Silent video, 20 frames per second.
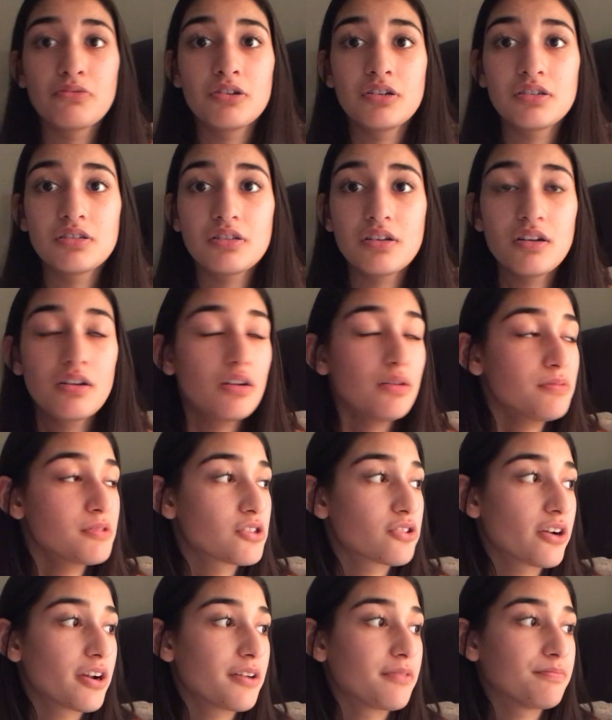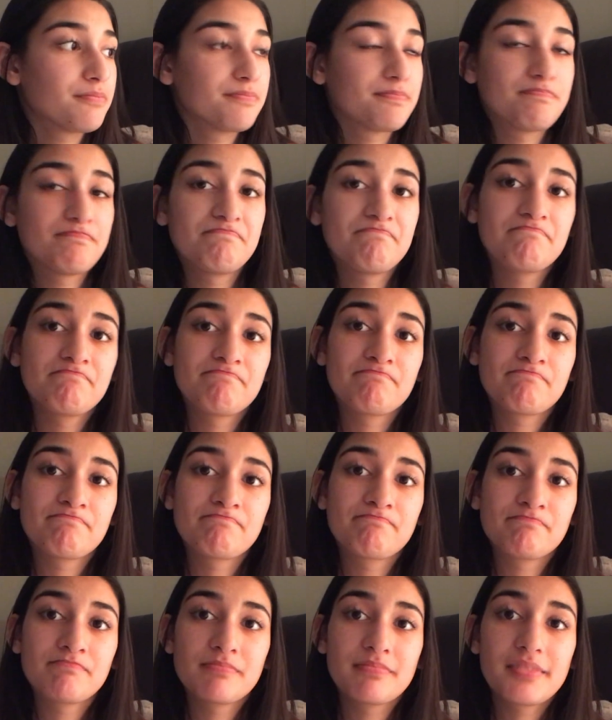want to stand up straight.
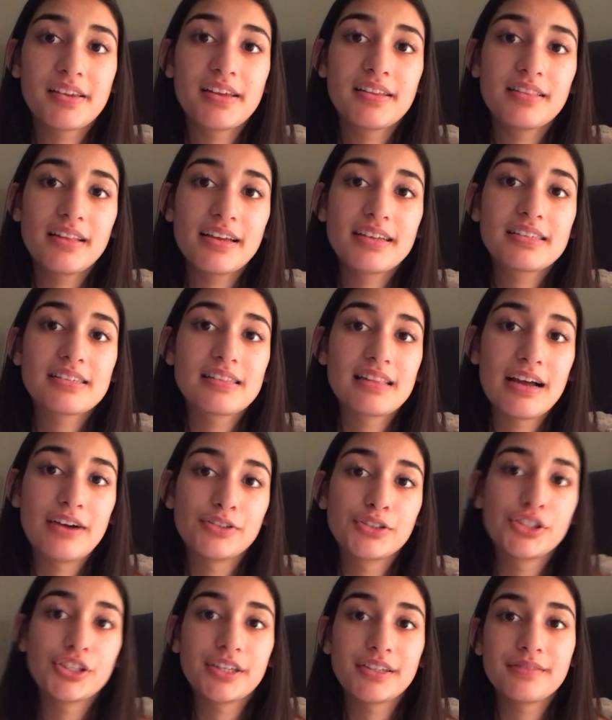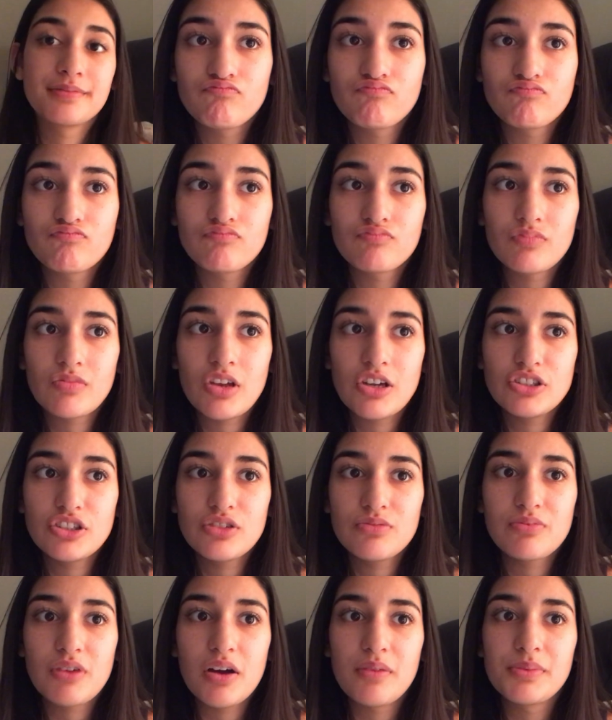It likes slouching. I
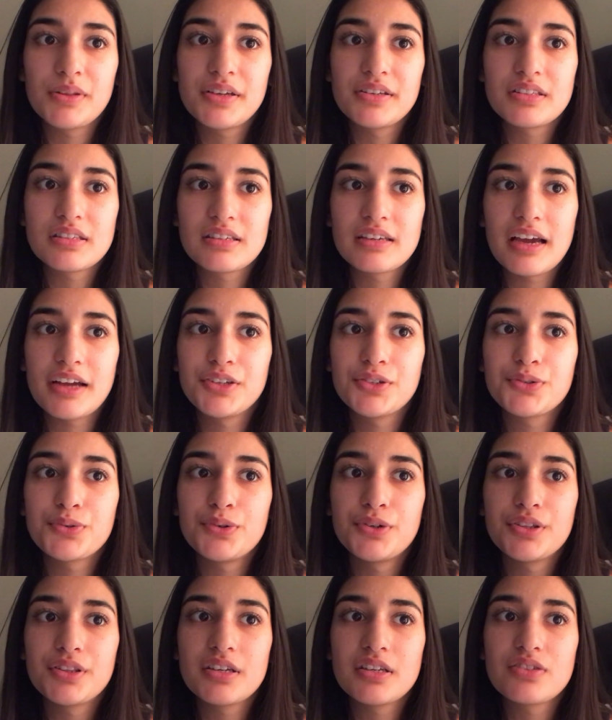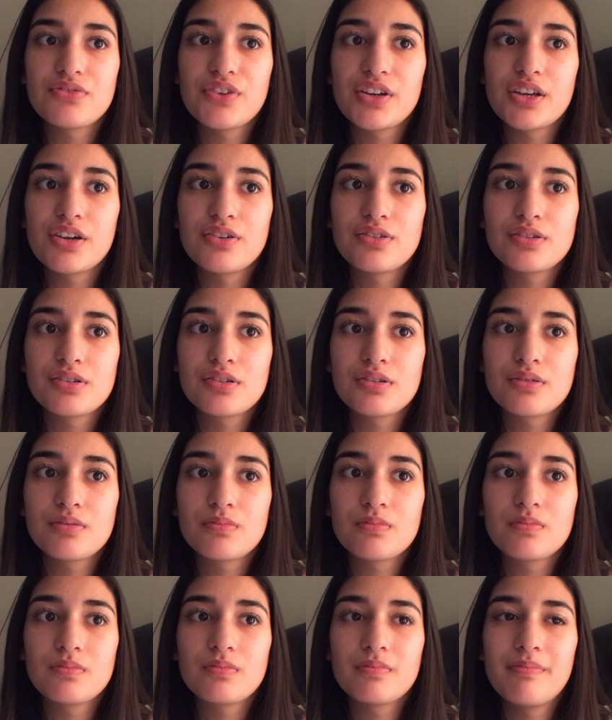should probably schedule these videos
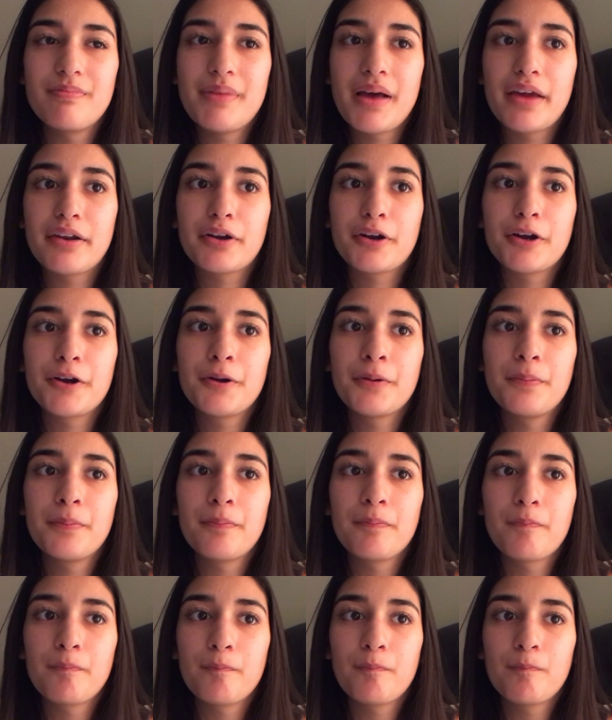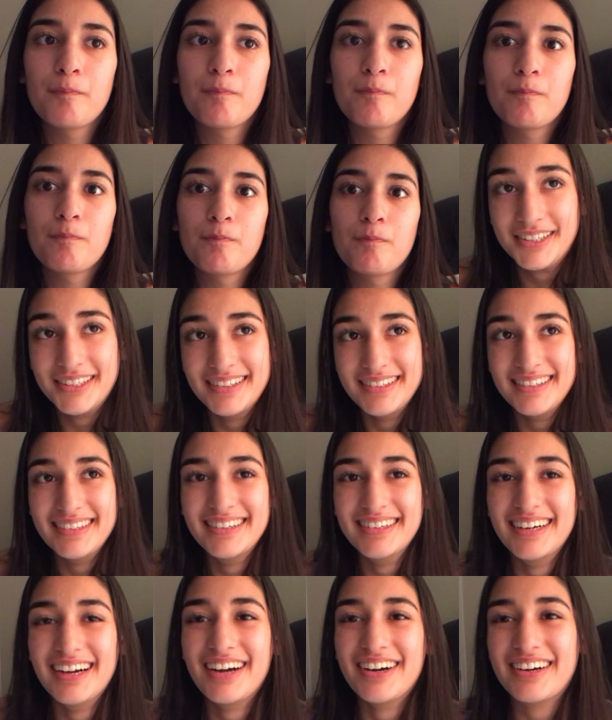better.
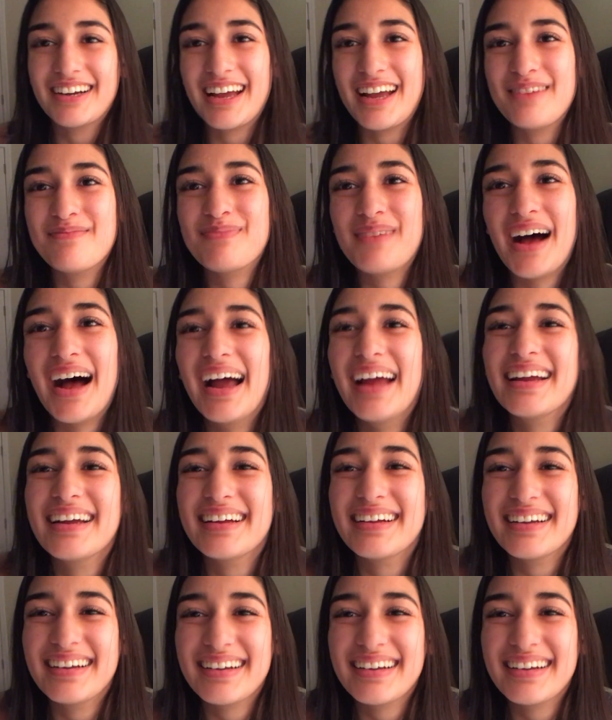Okay, bye.